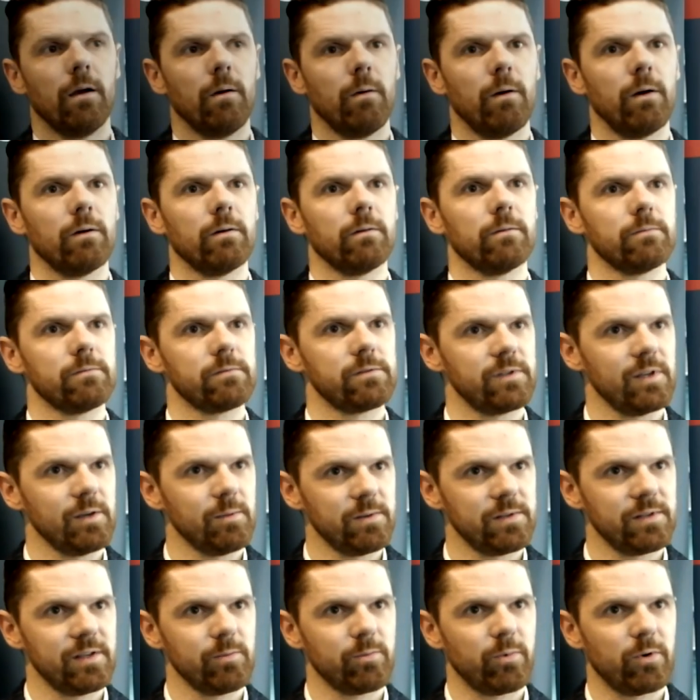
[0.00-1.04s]
Well,
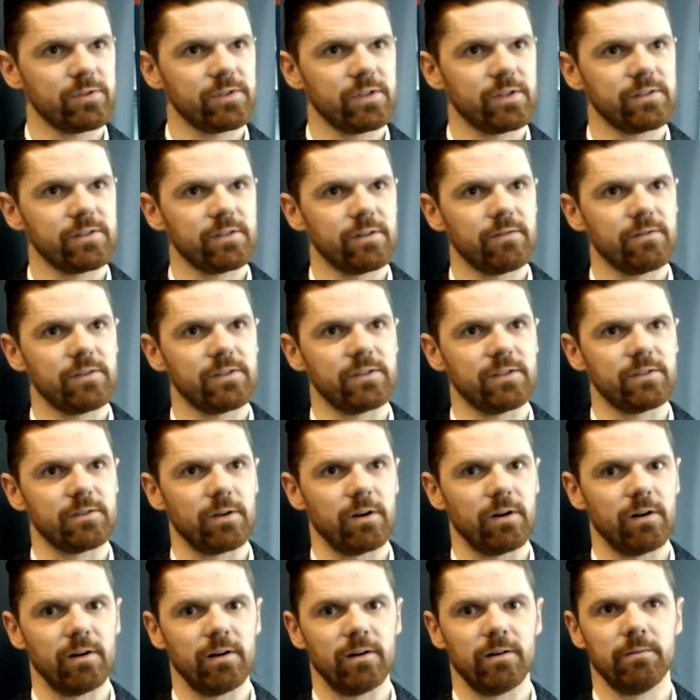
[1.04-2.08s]
CBC Project Services
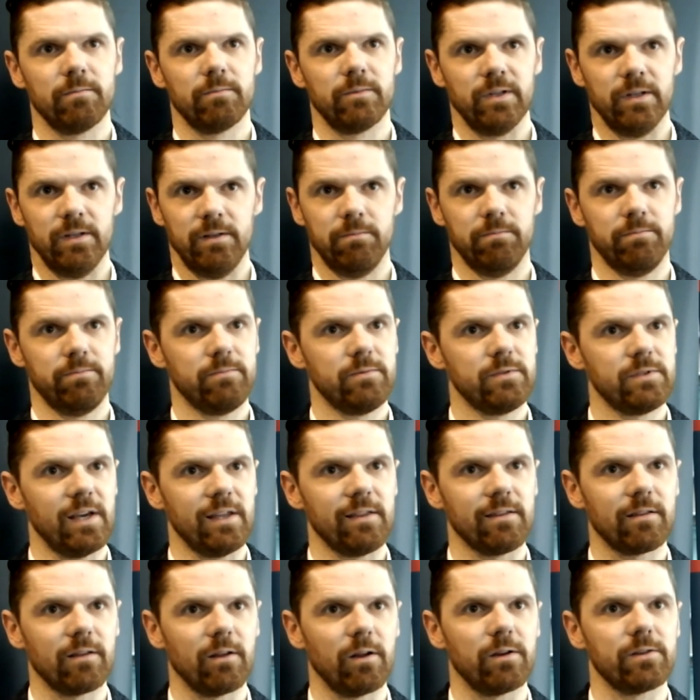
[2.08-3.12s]
are the
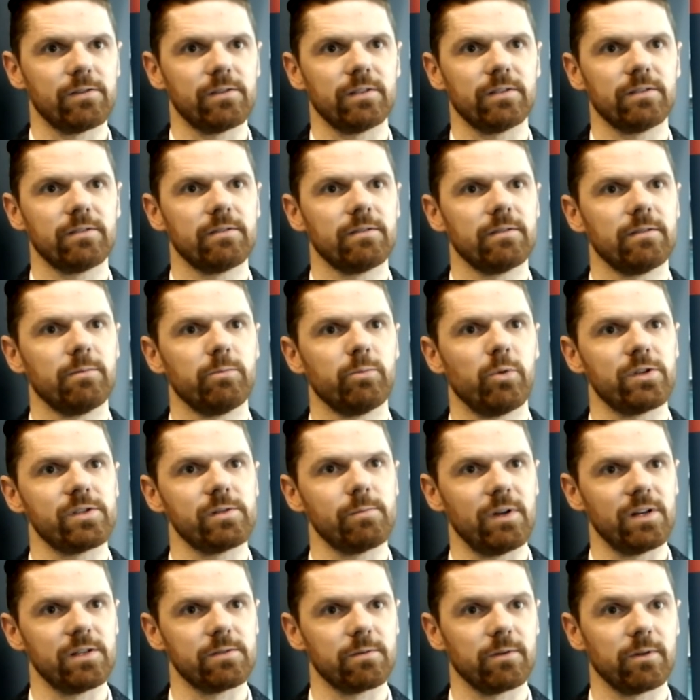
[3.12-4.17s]
10th largest project
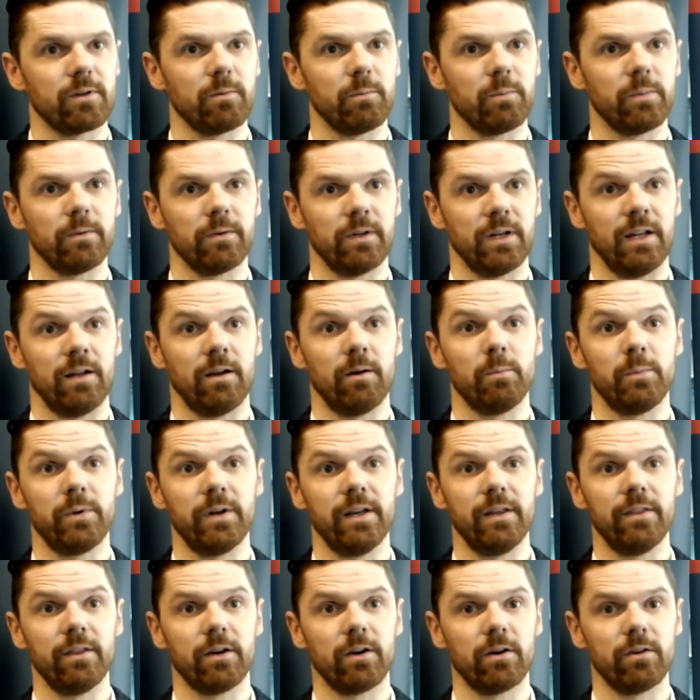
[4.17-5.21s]
management company
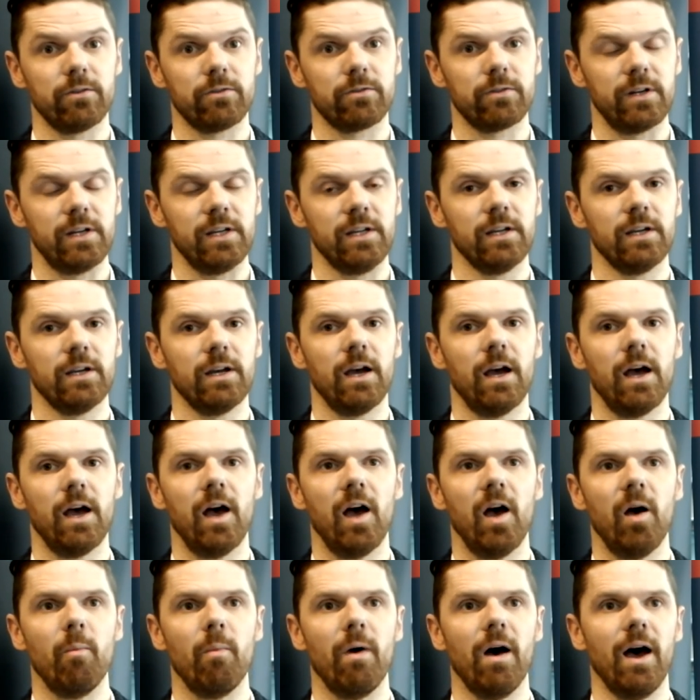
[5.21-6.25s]
in the country,
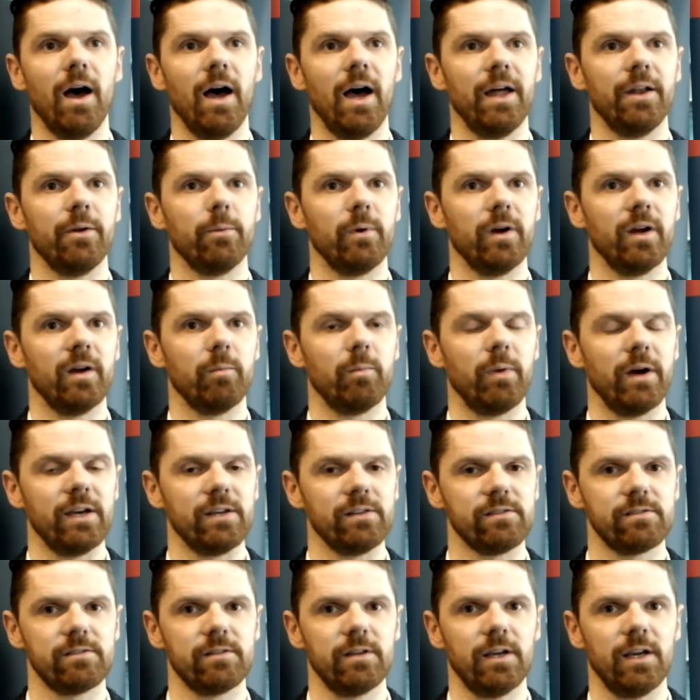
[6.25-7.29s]
and we're
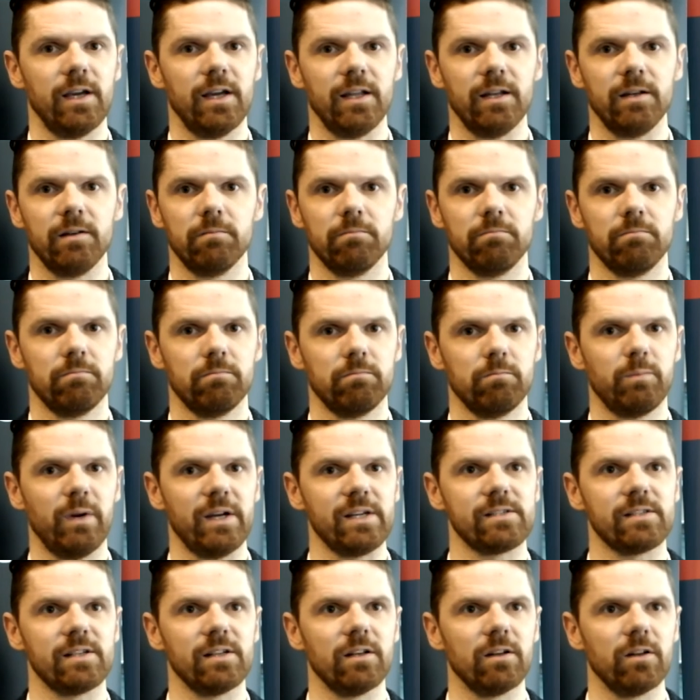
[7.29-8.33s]
based
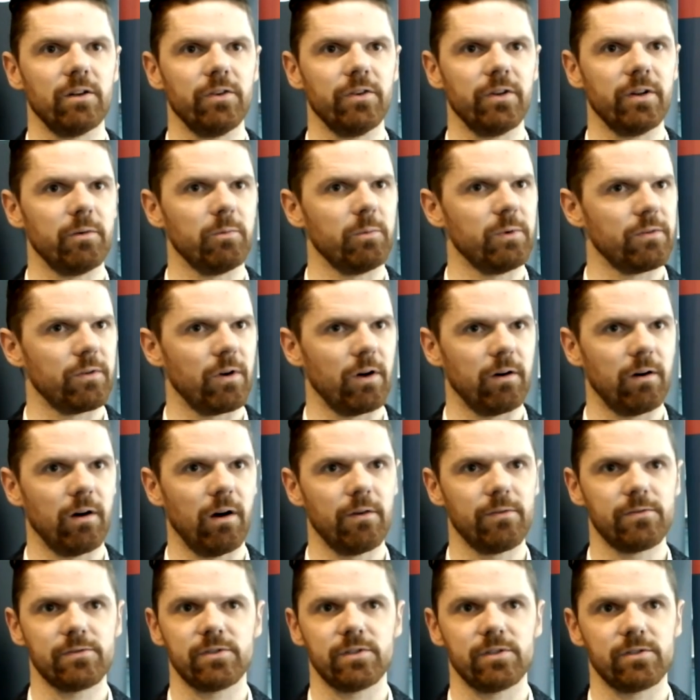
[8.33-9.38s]
in London. We've got
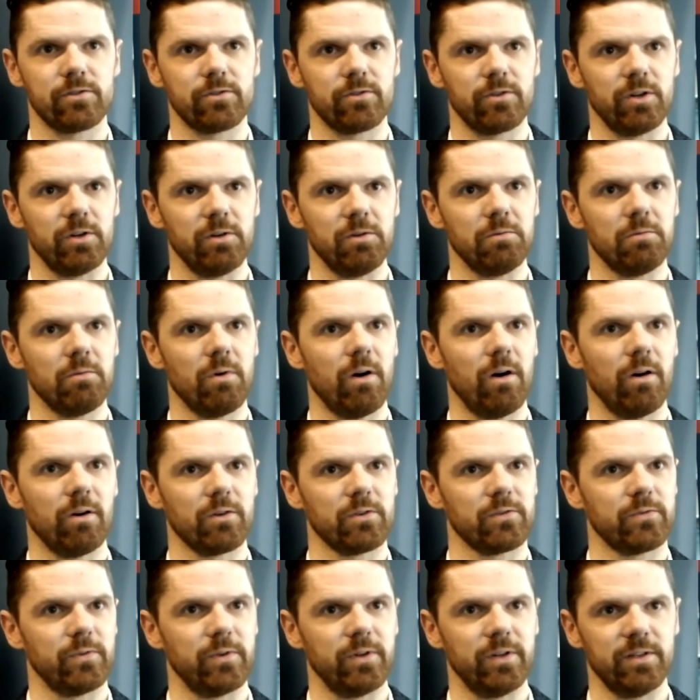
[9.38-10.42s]
offices through
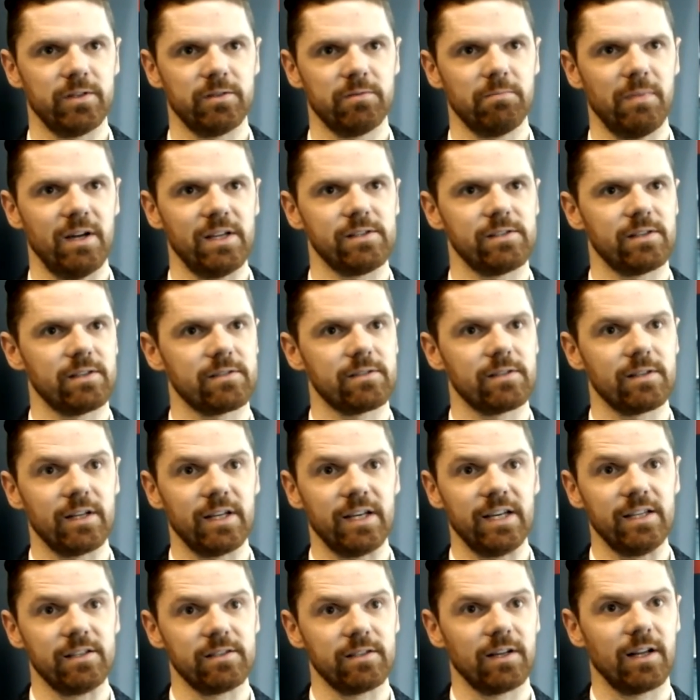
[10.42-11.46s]
Oxford, Manchester,
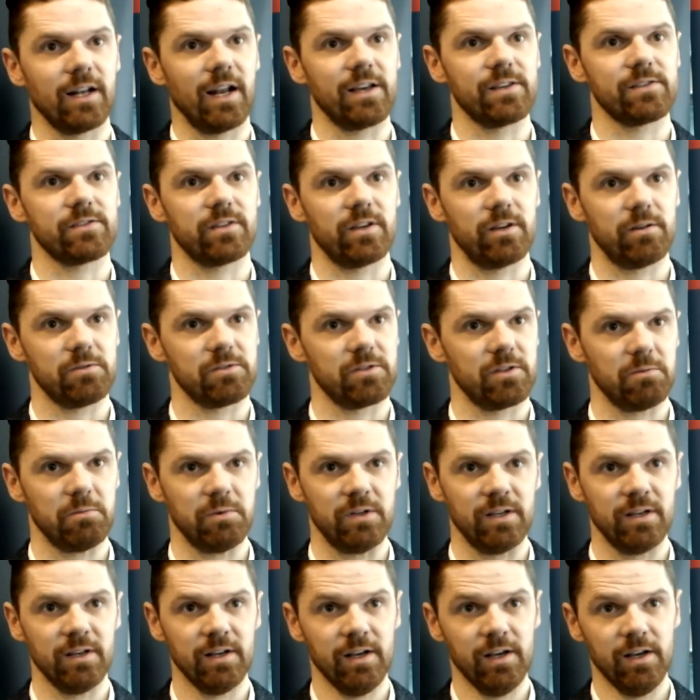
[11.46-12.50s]
Leeds and Glasgow, so
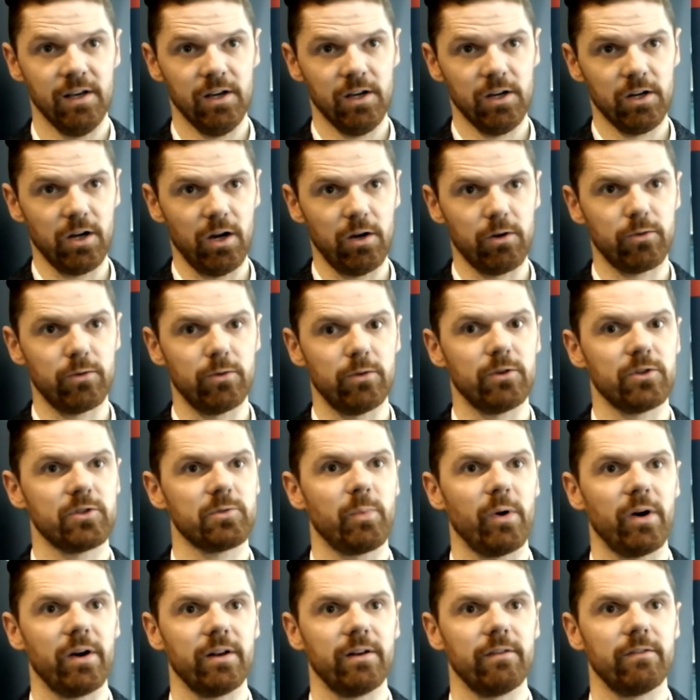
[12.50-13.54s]
we go through the
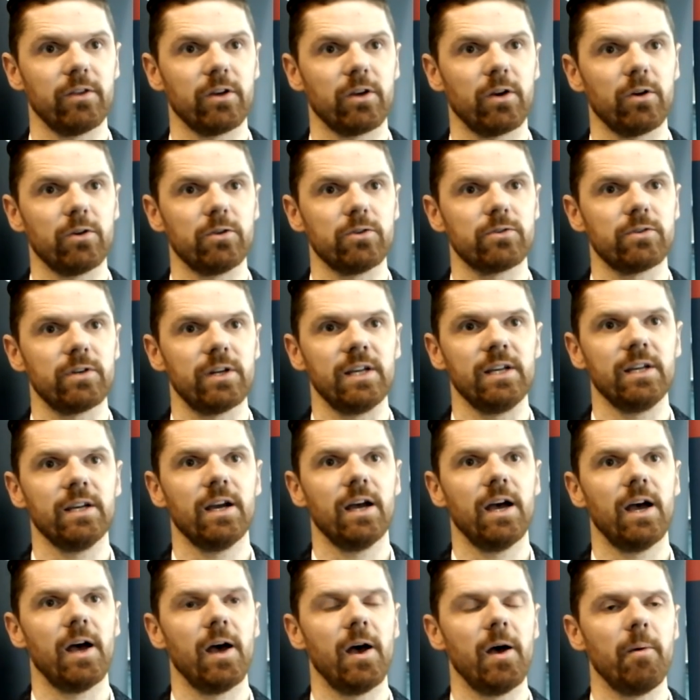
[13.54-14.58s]
spine of the country.
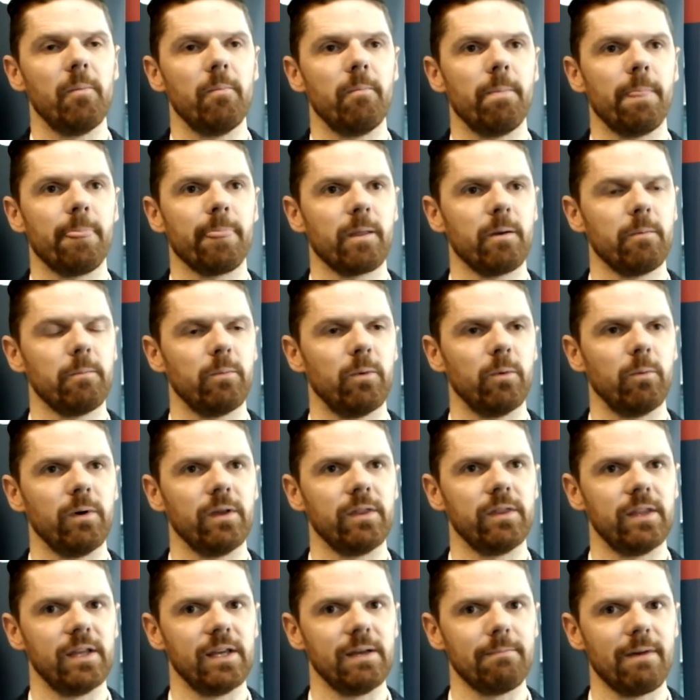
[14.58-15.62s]
But
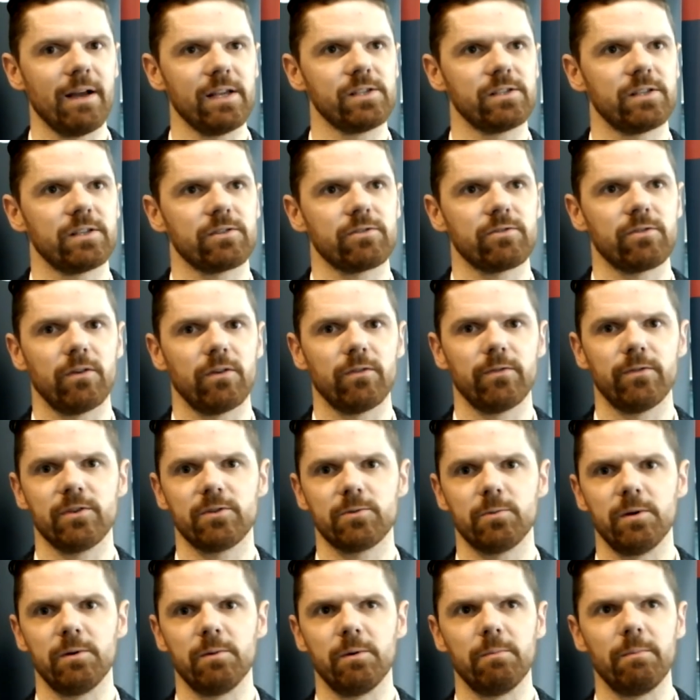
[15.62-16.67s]
with the Manchester office,
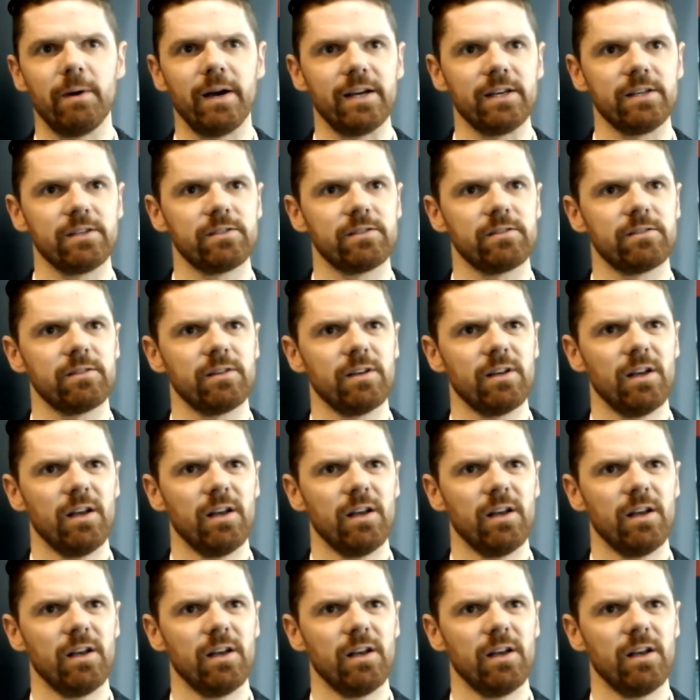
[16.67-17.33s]
we were based